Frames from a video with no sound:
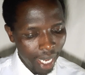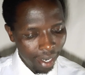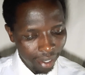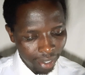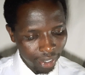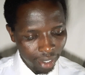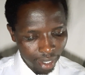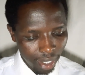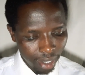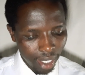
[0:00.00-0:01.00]
and
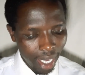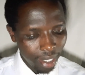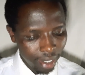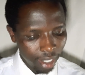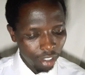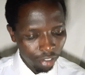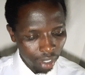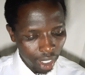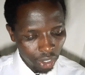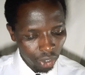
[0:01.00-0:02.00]
righteousness and
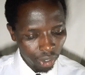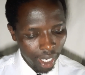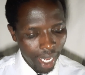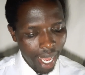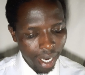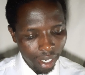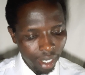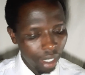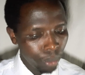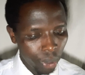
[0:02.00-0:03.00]
sanctification and
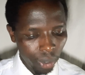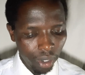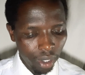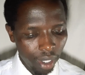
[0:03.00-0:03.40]
redemption.